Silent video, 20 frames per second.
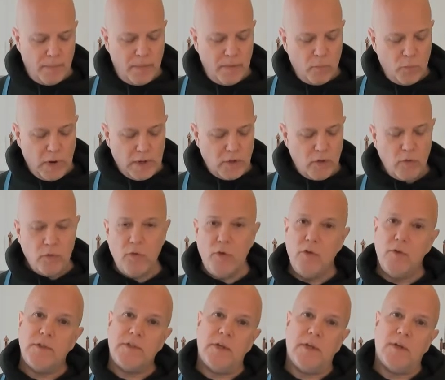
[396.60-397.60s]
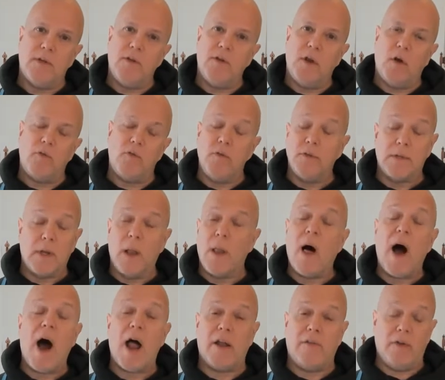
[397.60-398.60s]
When you use it, you don't use a
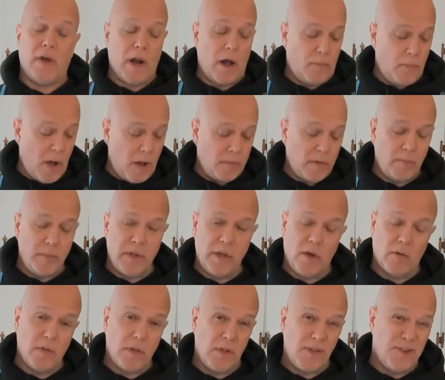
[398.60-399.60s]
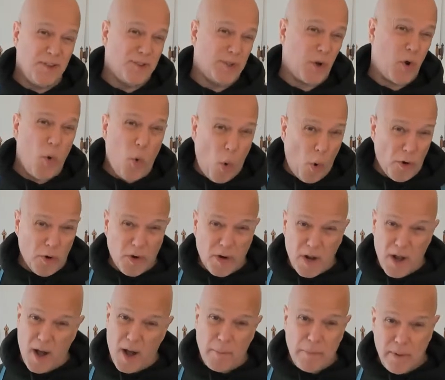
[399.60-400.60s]
lot of it. I'll probably only use a quarter
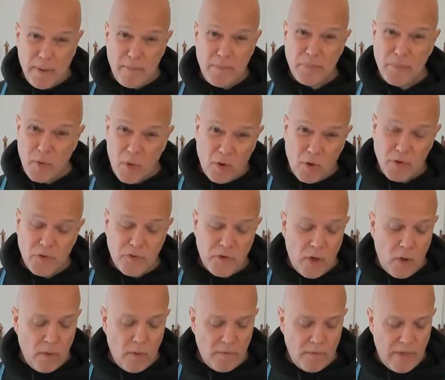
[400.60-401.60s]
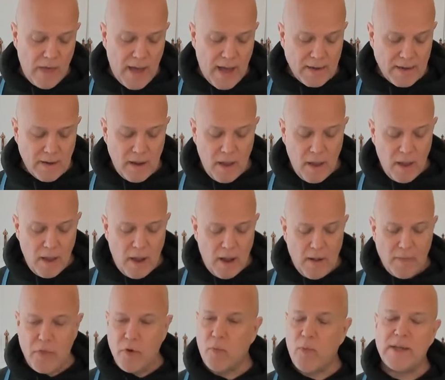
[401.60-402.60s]
cup or so of that.
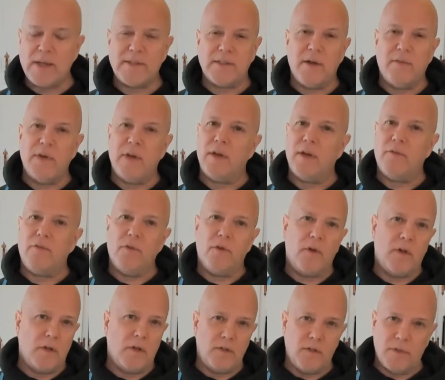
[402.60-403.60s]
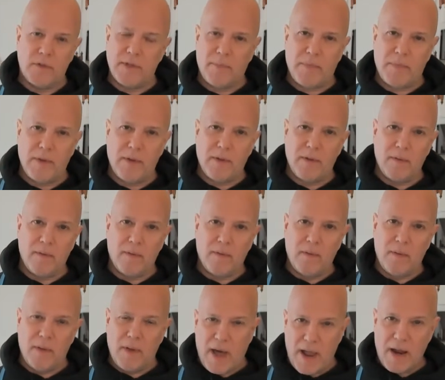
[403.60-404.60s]
The rest of it, if you're going to do something
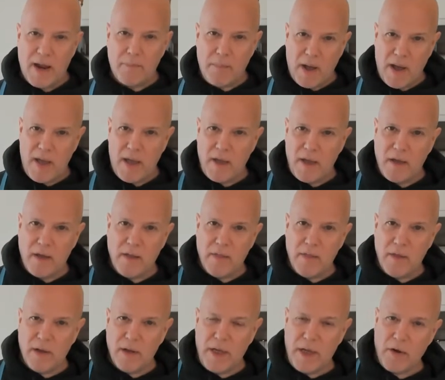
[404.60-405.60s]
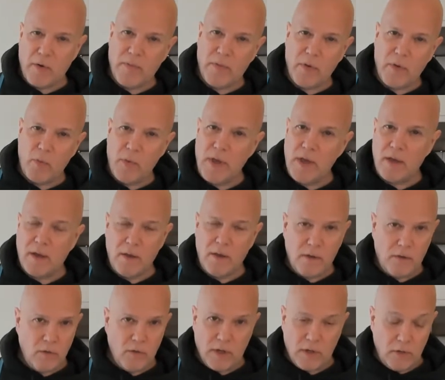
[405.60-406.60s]
like paella later in the week,
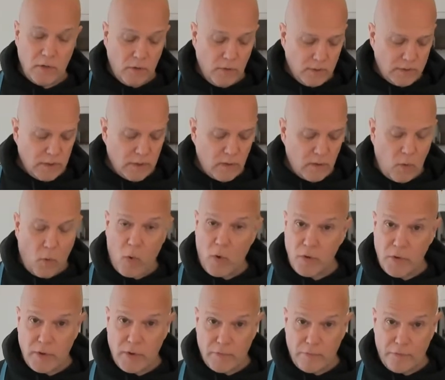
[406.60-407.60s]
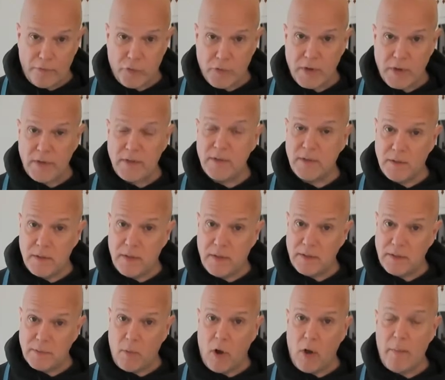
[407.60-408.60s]
you can use it, or you can freeze in
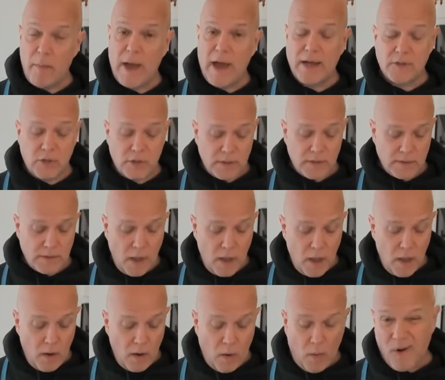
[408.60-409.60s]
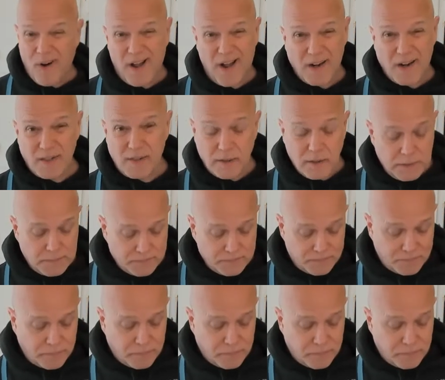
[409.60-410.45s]
small batches. Or honestly,